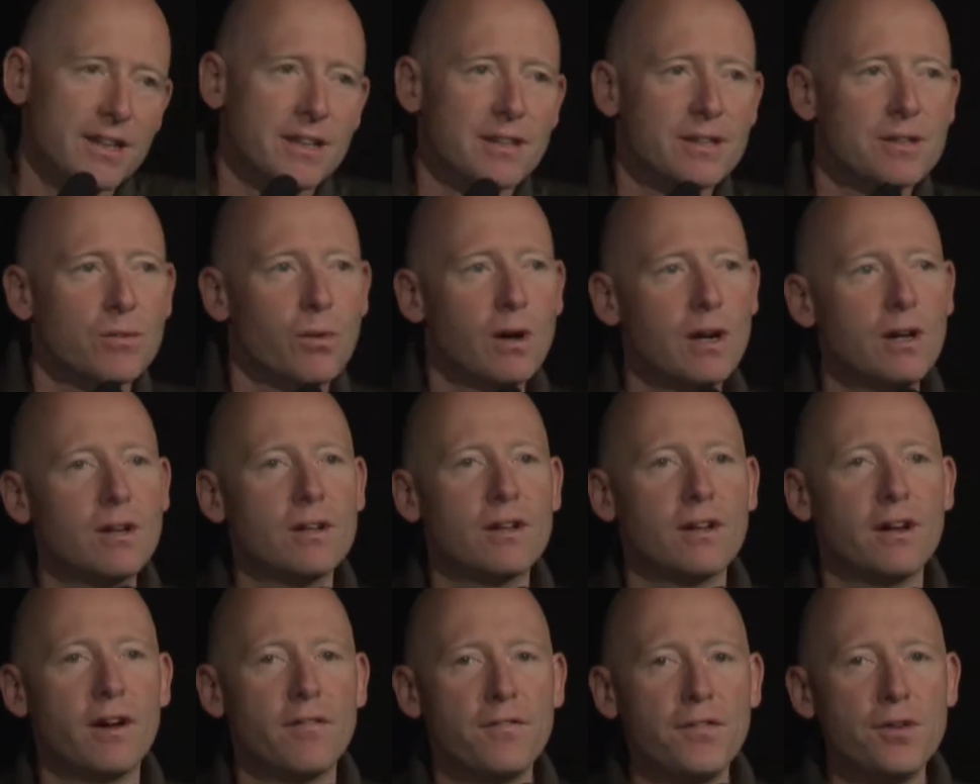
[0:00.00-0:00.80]

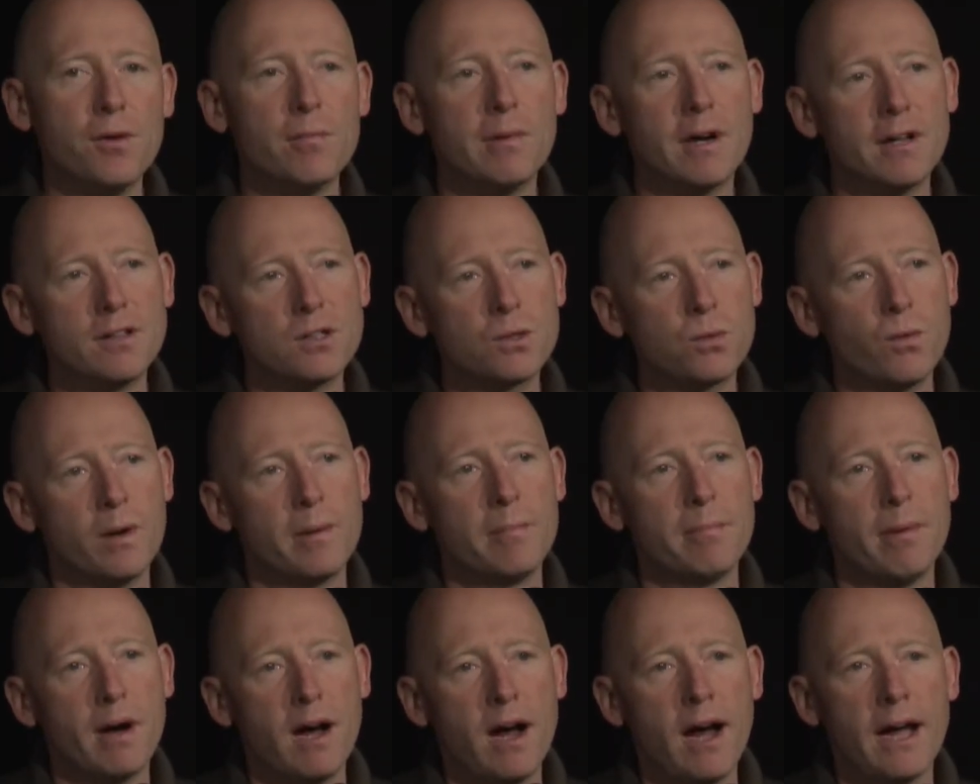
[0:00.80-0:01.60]
Well, a few months
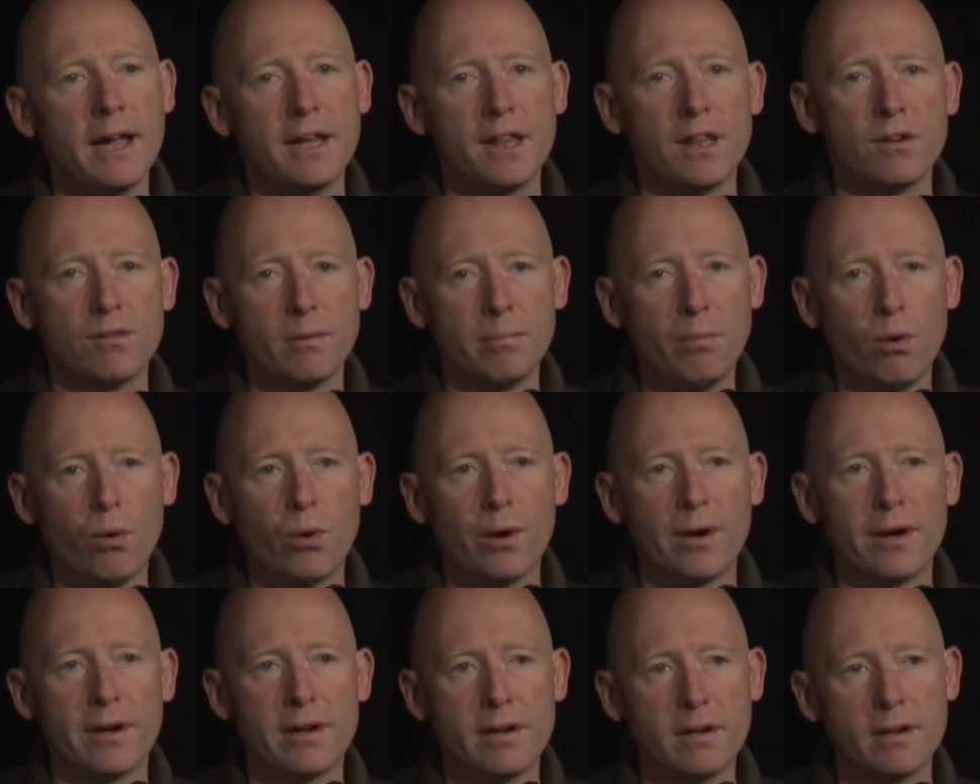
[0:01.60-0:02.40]
went by, and the
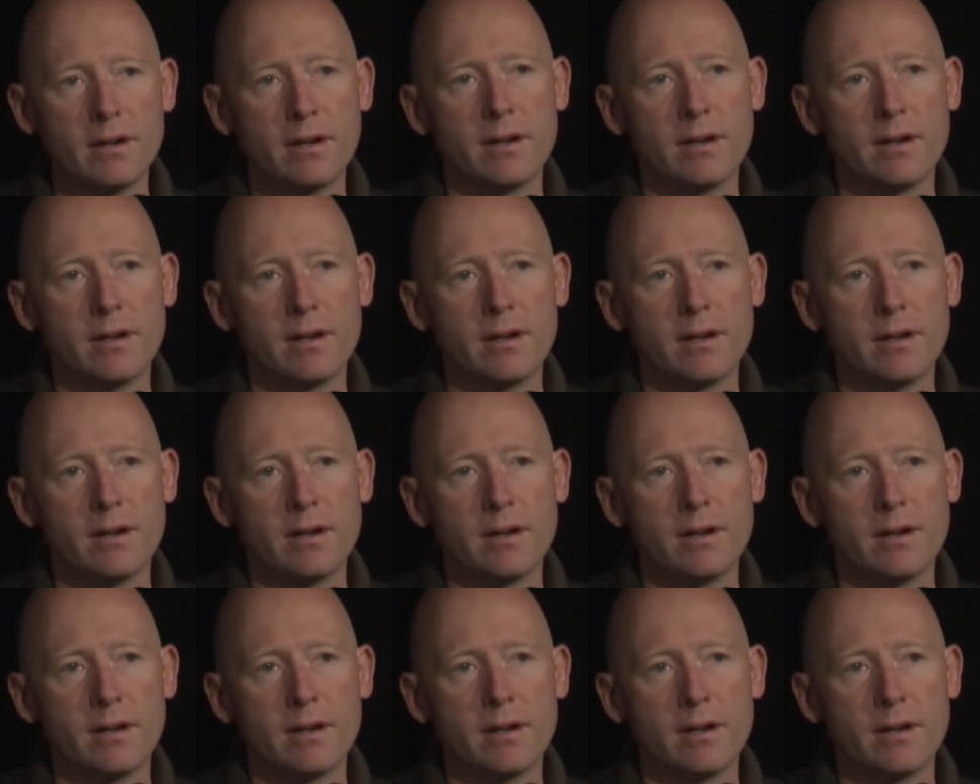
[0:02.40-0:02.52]
report